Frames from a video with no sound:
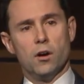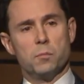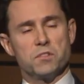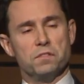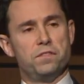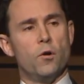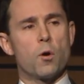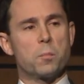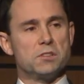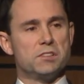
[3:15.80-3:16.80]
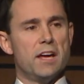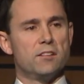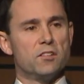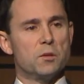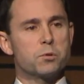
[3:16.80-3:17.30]
up to
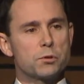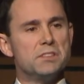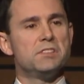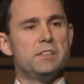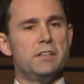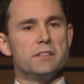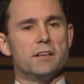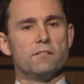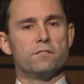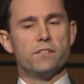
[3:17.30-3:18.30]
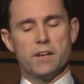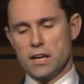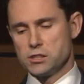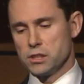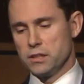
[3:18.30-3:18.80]
4% of the preceding
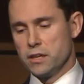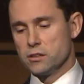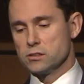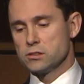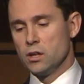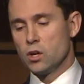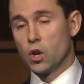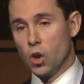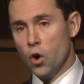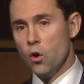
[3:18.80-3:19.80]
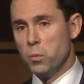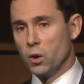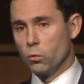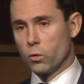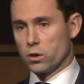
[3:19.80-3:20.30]
financial year's
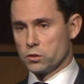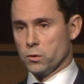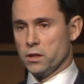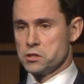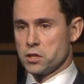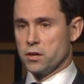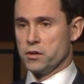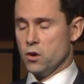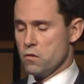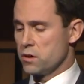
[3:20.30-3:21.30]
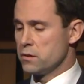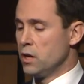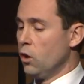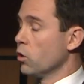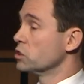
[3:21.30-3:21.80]
global worldwide turnover,
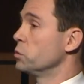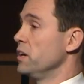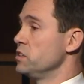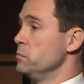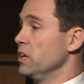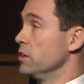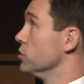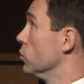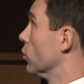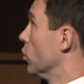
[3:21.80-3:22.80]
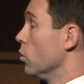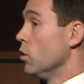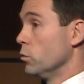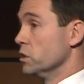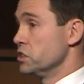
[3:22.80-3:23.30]
or 20 million euro,
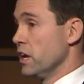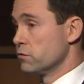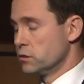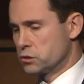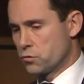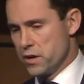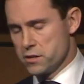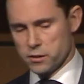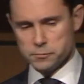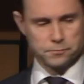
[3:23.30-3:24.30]
whichever is greater.